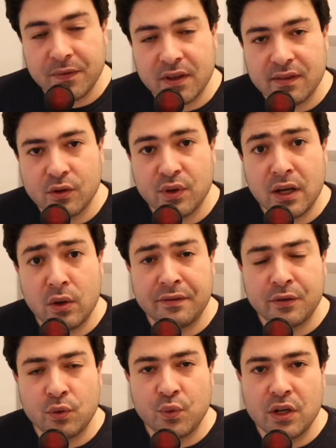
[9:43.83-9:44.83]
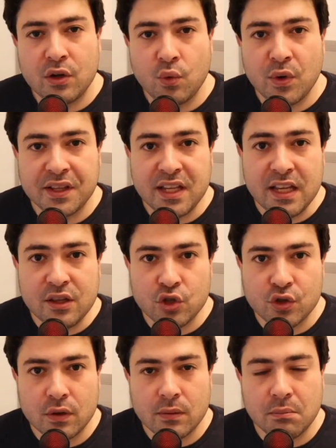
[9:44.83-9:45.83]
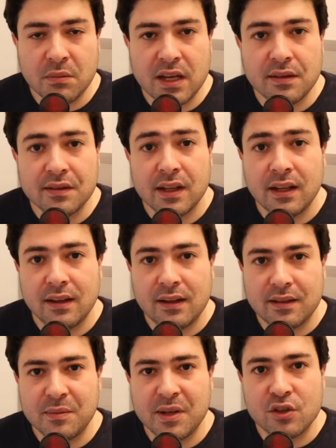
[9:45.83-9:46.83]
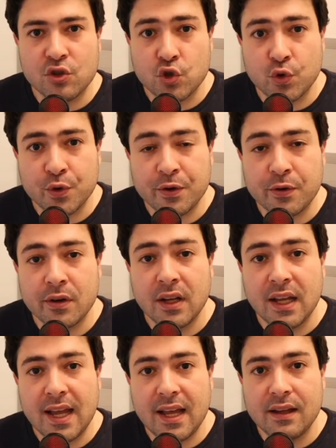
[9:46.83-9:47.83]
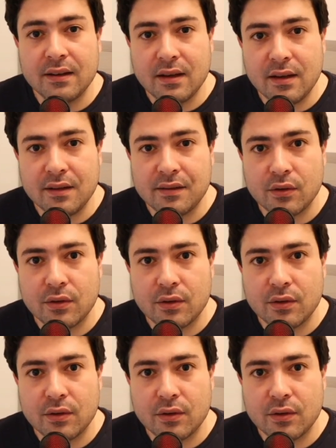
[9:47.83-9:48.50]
So now after we know what each term means, let's make it shorter and easier.